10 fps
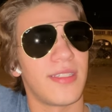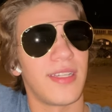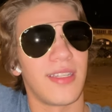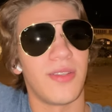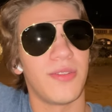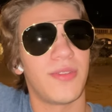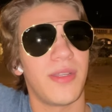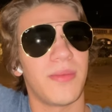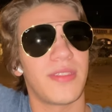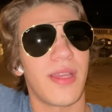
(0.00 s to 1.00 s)
And no
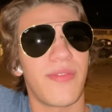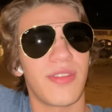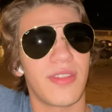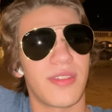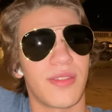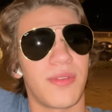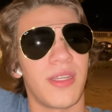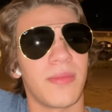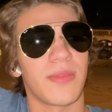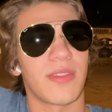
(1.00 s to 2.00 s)
dream is ever just a
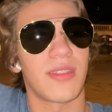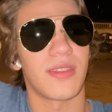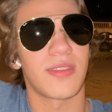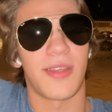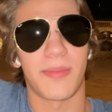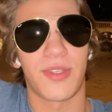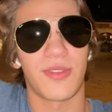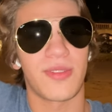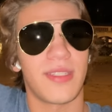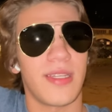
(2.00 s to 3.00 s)
dream, some crew
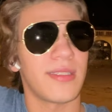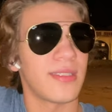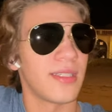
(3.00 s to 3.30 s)
says.